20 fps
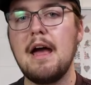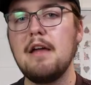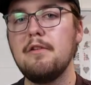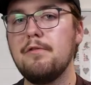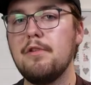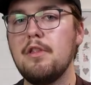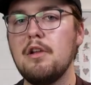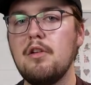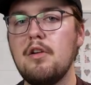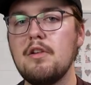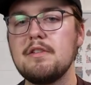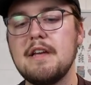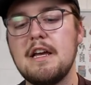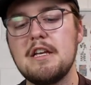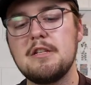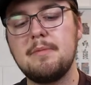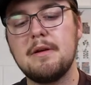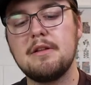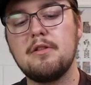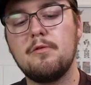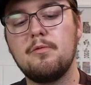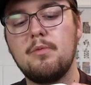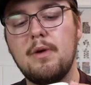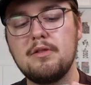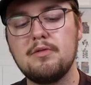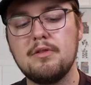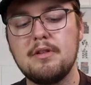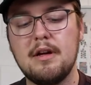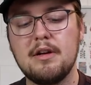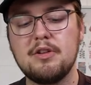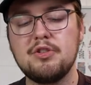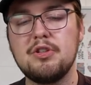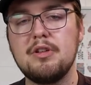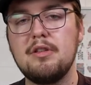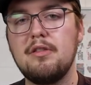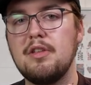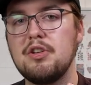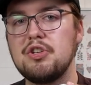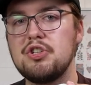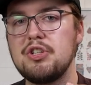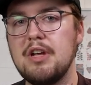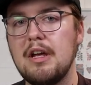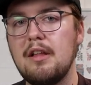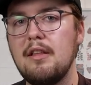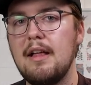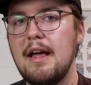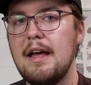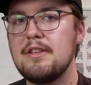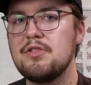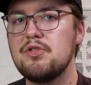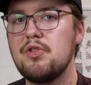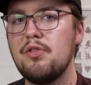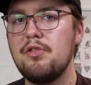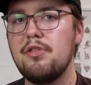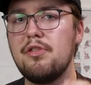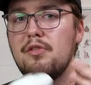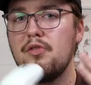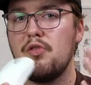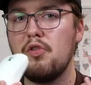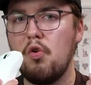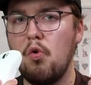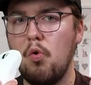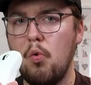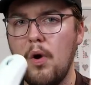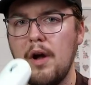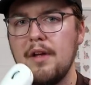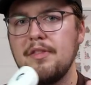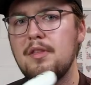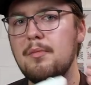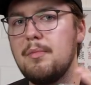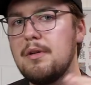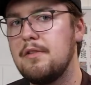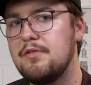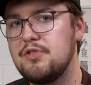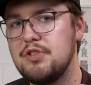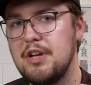And for the last aspect of weight reduction, the shell has gone through quite the bit of